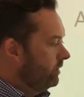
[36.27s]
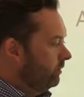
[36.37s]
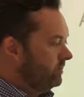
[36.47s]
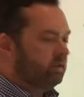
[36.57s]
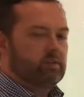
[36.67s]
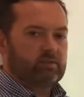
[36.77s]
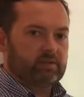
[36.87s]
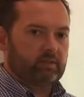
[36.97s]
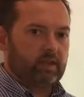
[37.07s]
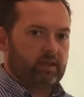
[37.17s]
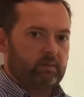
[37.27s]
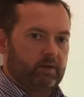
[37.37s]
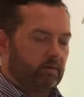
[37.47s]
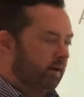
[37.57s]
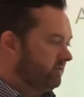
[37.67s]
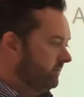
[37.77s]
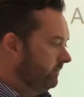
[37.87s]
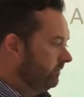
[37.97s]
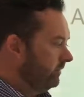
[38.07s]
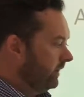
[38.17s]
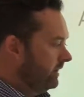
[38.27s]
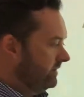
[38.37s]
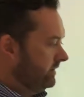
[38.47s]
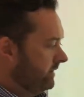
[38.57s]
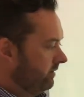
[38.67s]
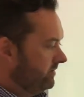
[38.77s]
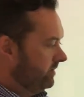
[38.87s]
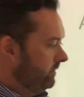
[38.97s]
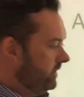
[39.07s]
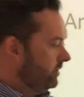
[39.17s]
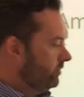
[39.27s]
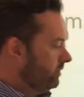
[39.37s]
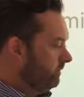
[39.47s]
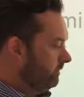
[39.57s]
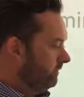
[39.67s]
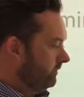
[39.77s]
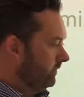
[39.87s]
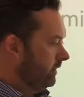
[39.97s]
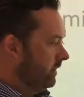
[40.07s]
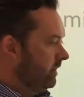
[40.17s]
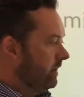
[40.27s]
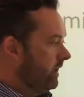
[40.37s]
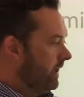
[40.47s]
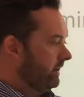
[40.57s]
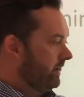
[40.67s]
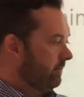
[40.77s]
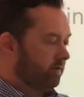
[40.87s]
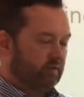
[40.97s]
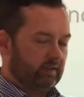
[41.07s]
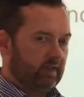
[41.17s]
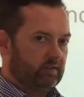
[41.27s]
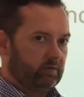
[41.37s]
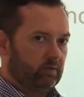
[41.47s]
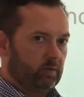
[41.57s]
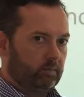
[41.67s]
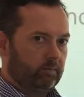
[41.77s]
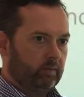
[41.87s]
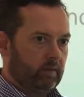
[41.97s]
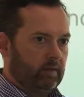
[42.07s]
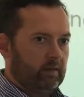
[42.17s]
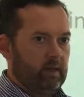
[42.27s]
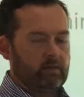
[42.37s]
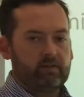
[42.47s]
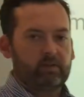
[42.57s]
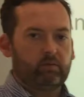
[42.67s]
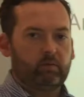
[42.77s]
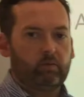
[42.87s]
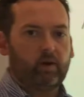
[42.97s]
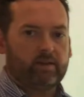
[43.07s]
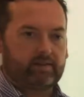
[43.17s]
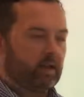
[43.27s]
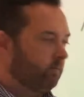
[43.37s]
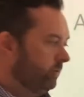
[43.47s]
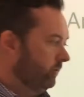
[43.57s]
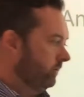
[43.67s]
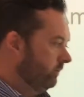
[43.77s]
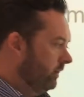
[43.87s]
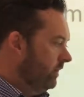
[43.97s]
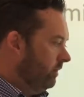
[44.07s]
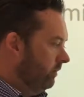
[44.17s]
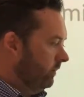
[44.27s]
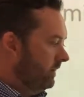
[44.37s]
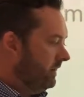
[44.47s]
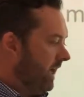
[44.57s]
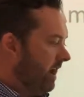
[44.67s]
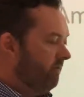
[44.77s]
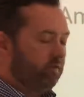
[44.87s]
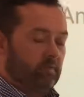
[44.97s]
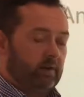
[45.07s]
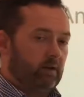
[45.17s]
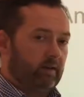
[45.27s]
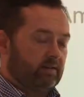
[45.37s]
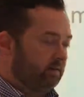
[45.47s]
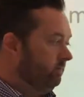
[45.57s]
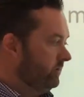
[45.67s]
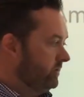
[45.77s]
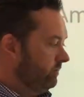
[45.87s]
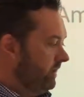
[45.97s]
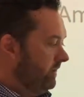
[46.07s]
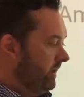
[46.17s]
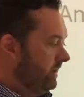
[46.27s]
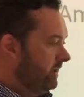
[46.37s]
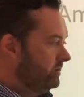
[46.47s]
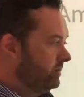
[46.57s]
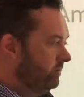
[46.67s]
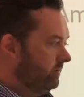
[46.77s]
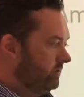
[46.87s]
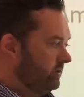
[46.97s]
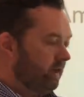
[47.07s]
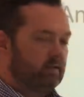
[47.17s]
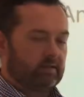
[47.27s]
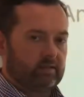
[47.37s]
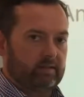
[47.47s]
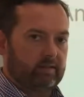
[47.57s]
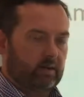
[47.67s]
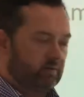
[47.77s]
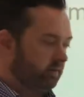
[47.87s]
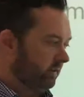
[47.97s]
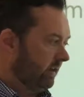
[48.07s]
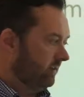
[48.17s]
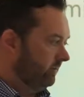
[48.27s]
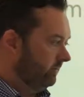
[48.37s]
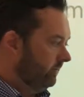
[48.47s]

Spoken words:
What's interesting about an amino acid is that there is an amino group and a carboxylic acid group. Now you might say, well, why is that important? Well, in the alpha amino acid, which is where the NH2 is adjacent to the carboxylic acid,